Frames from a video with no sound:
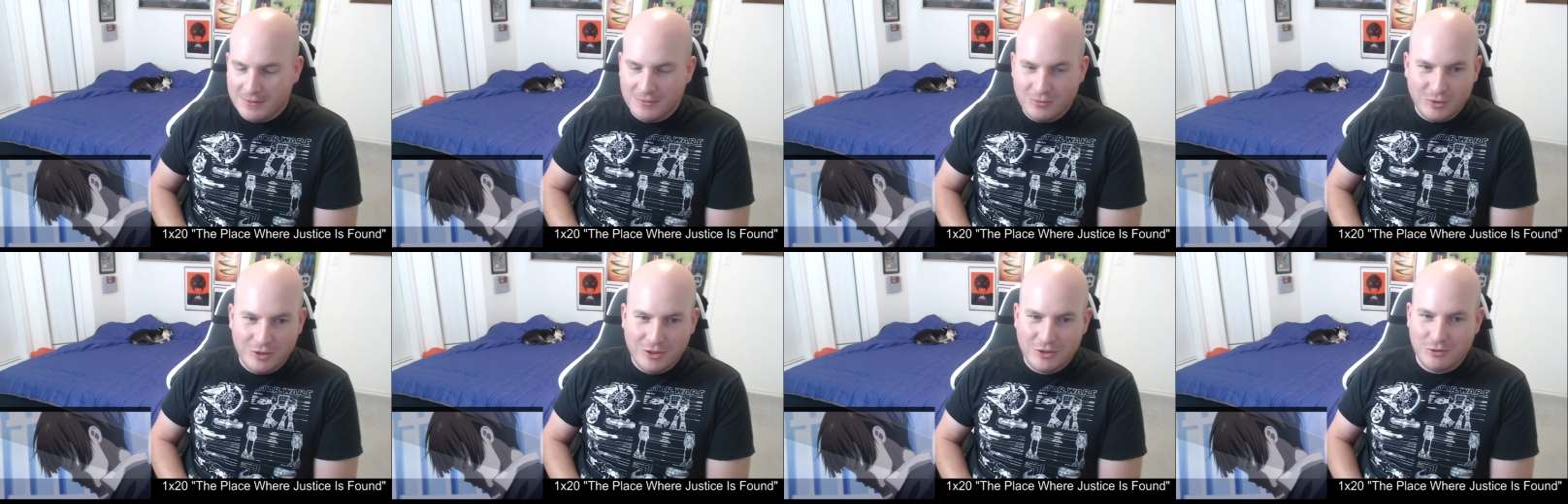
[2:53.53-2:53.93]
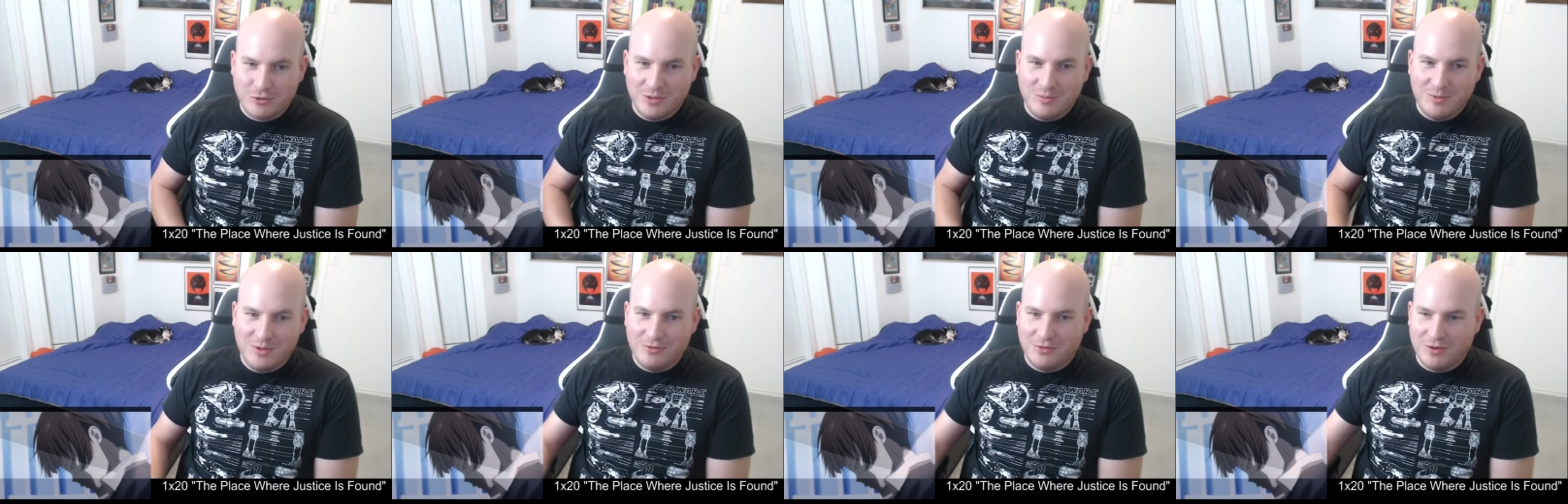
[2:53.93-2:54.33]
what a
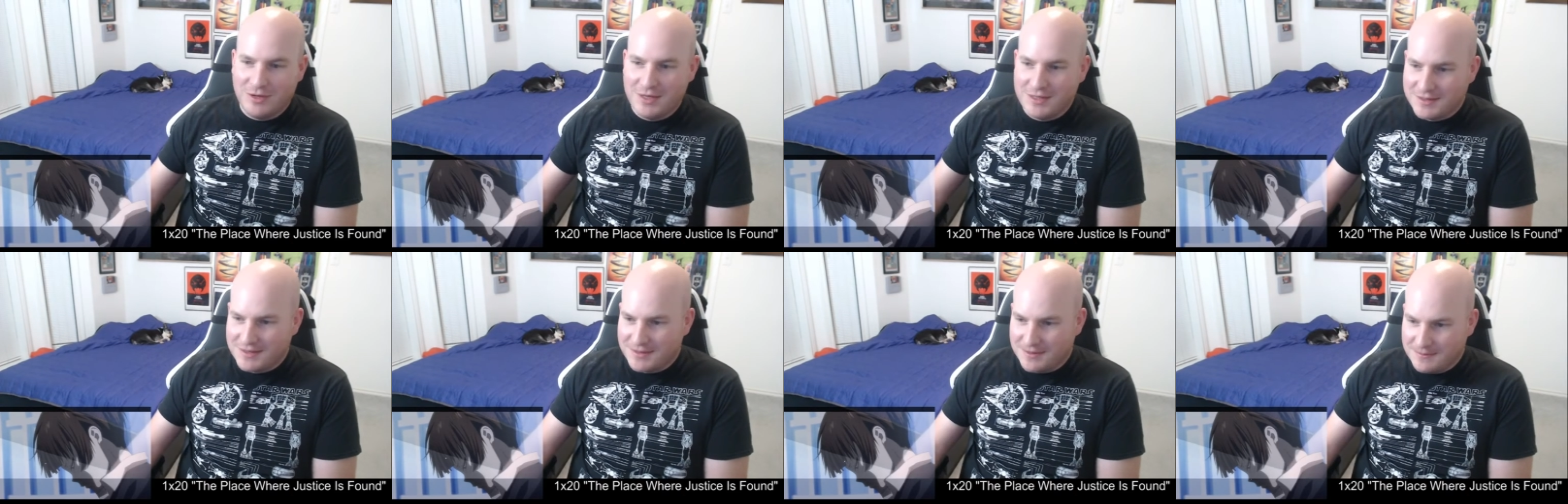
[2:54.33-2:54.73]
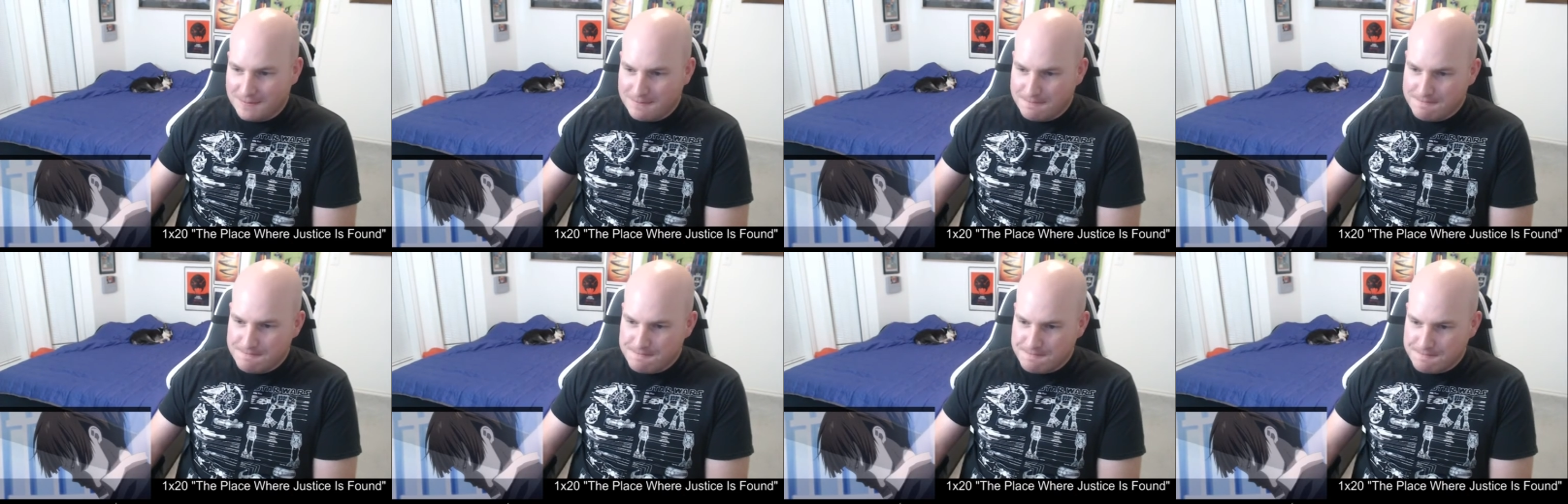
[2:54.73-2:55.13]
creepy phrase
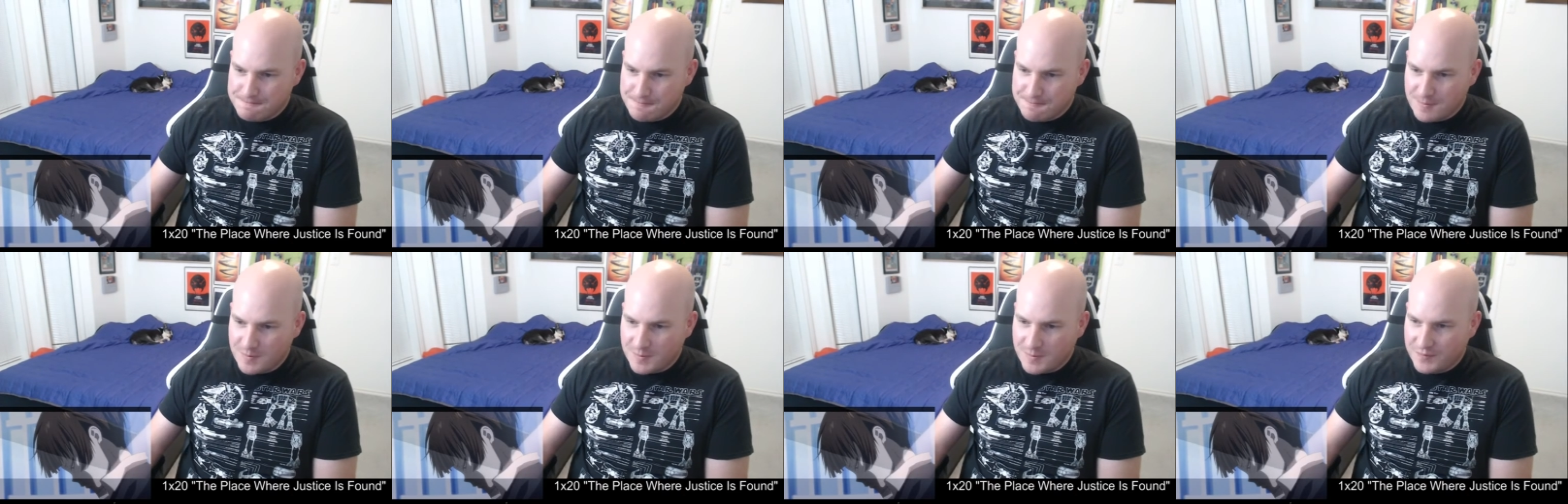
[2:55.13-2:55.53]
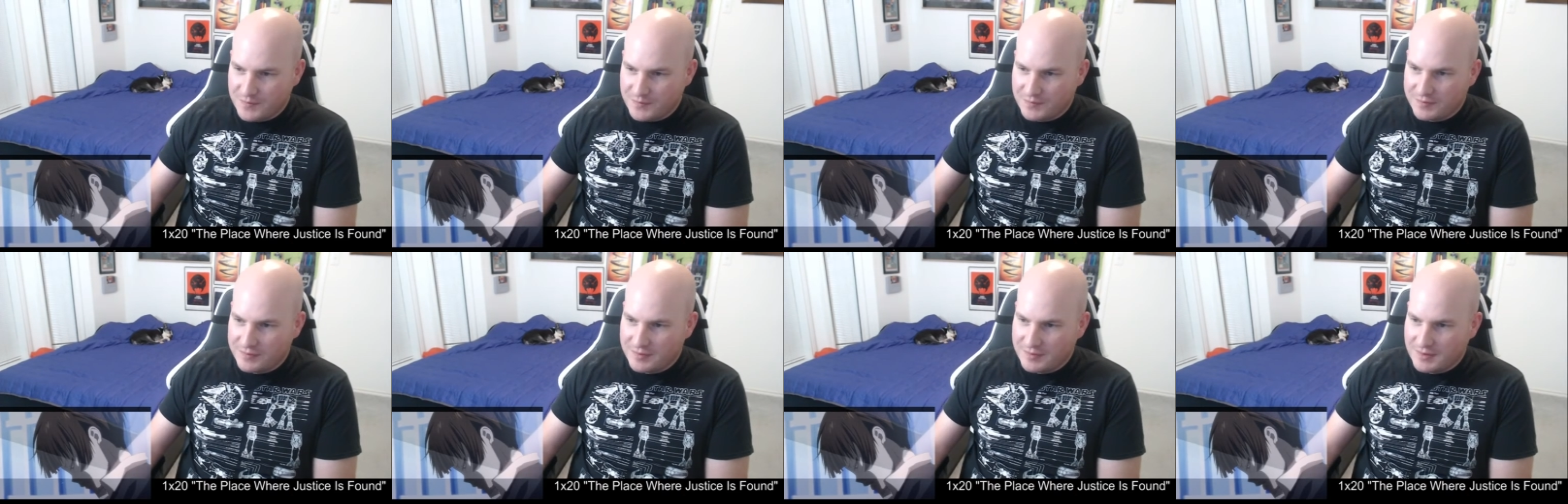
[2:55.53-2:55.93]

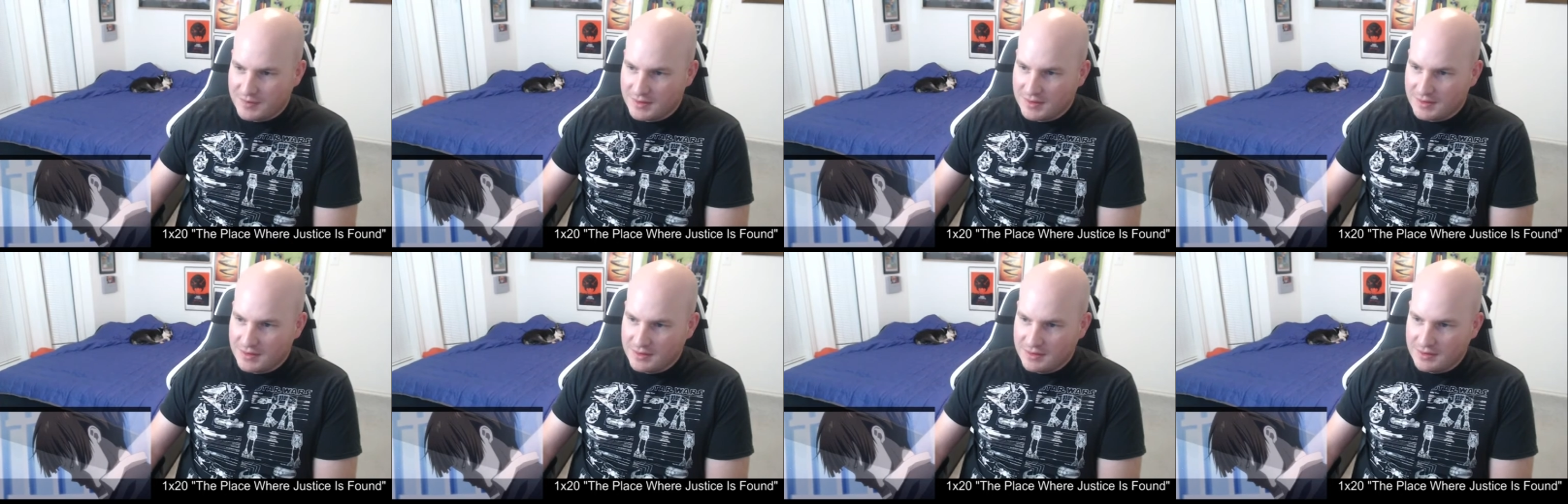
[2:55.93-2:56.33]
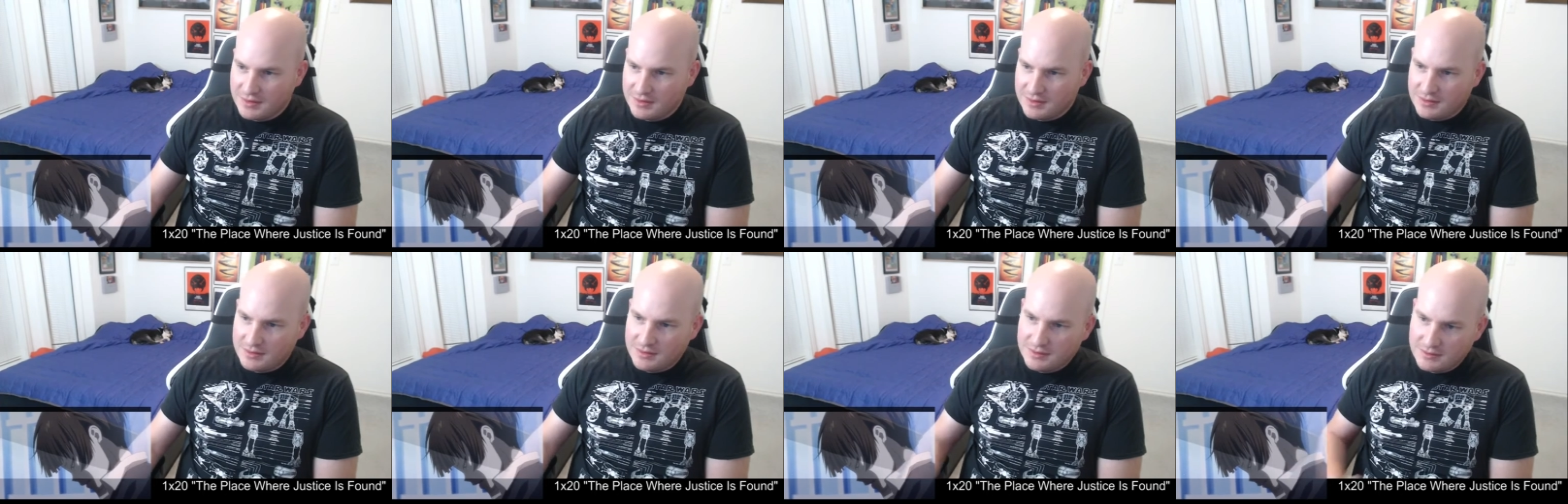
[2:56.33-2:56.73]
you said that you had to
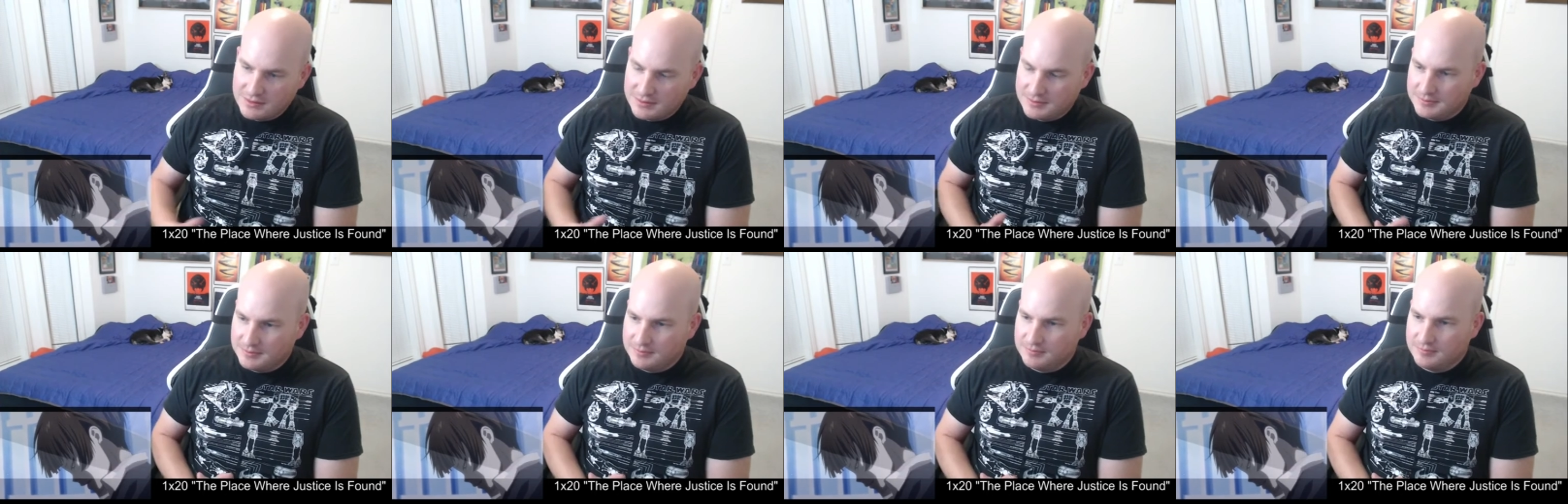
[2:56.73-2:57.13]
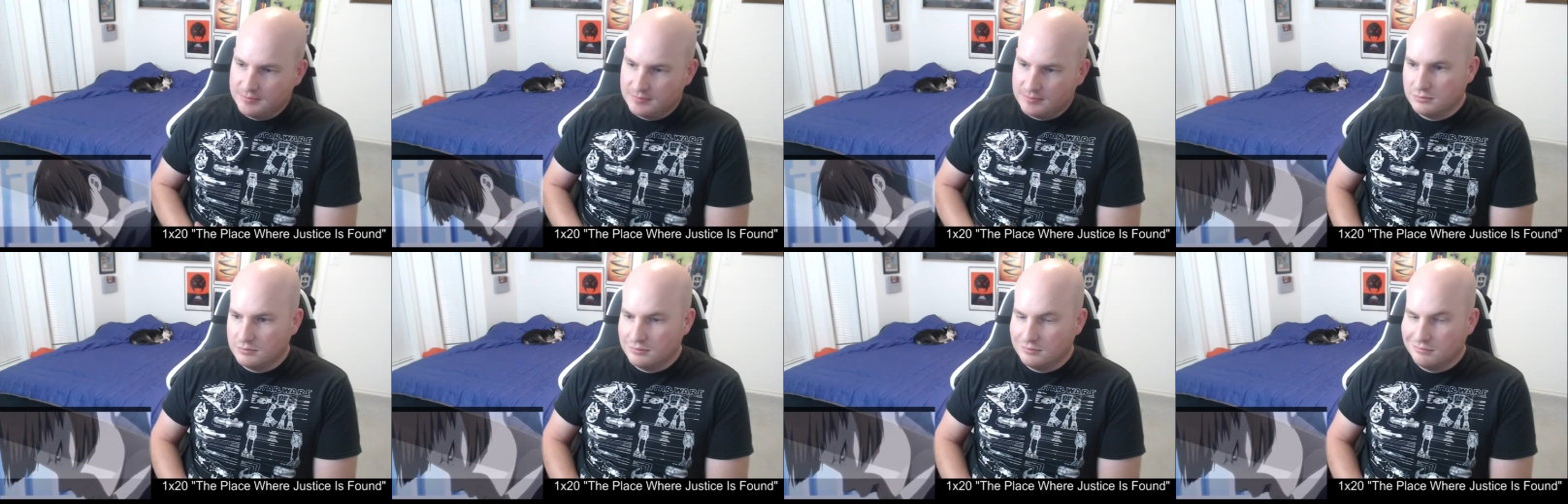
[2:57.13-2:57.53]
kill Kagari
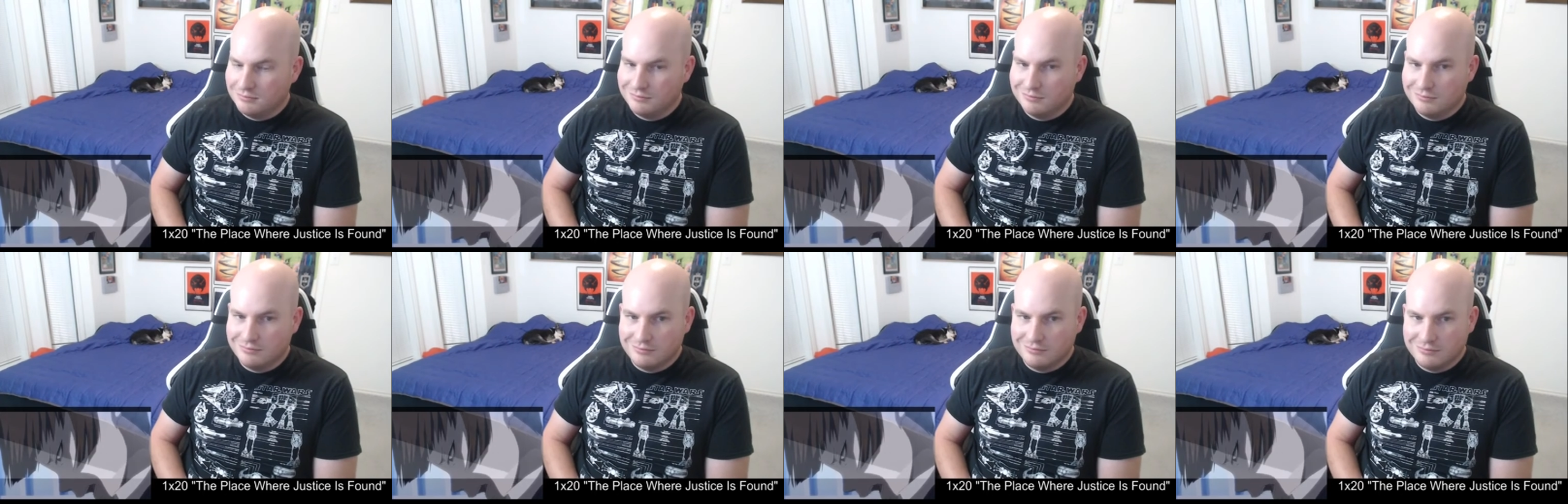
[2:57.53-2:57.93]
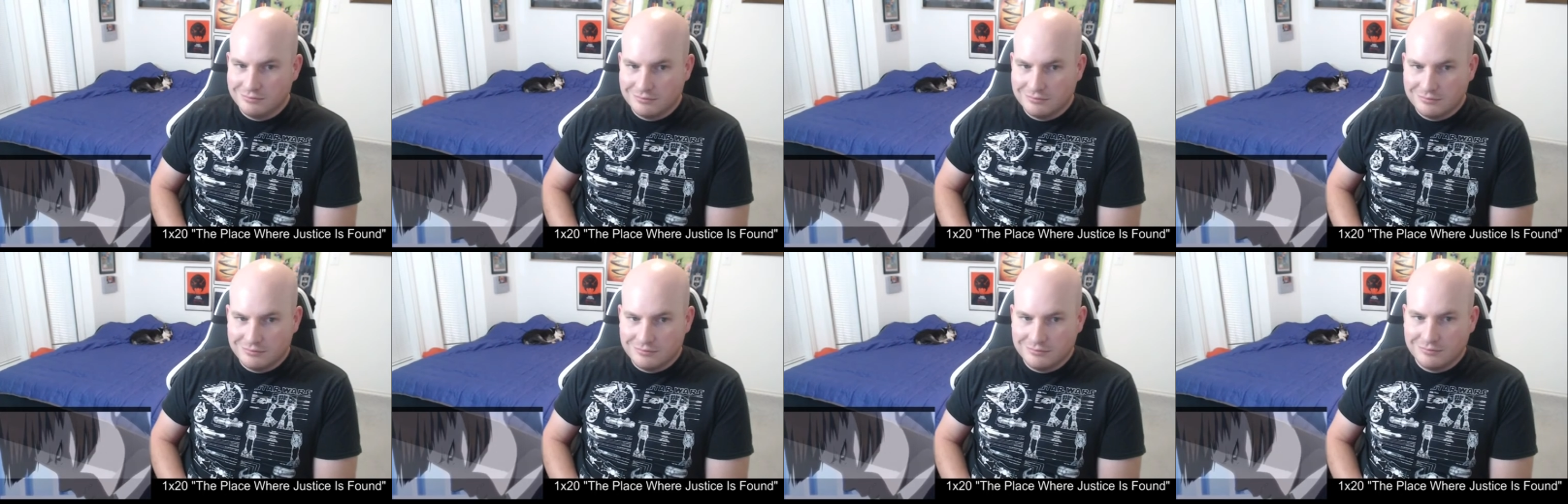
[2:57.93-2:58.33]
and treat me like
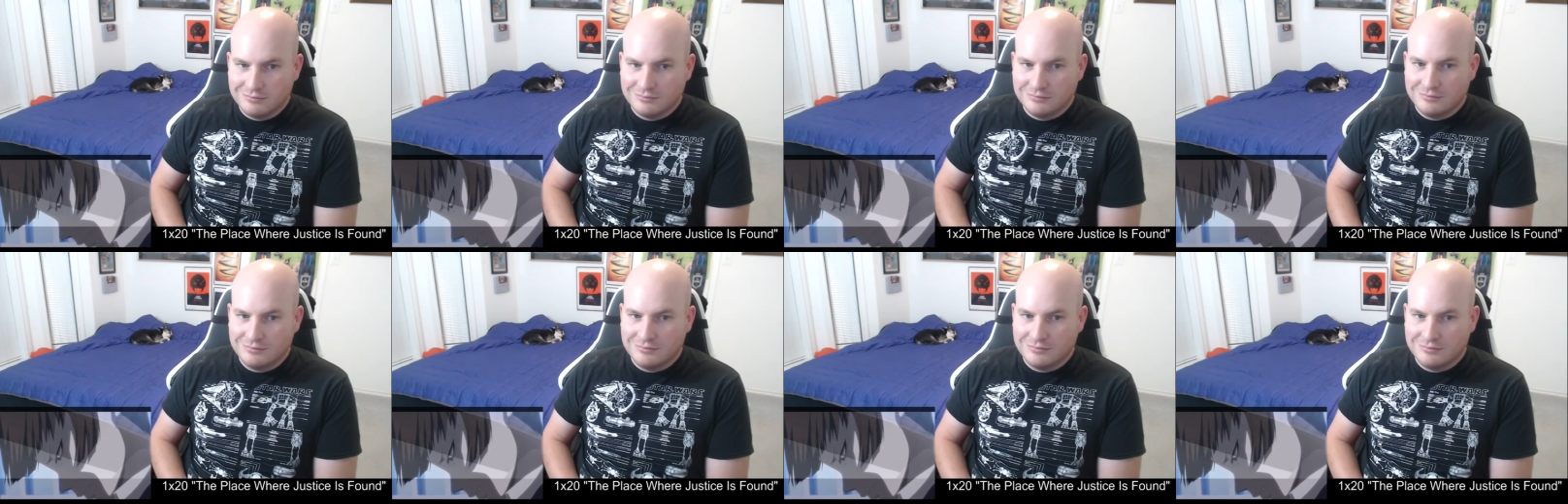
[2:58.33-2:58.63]
a fool.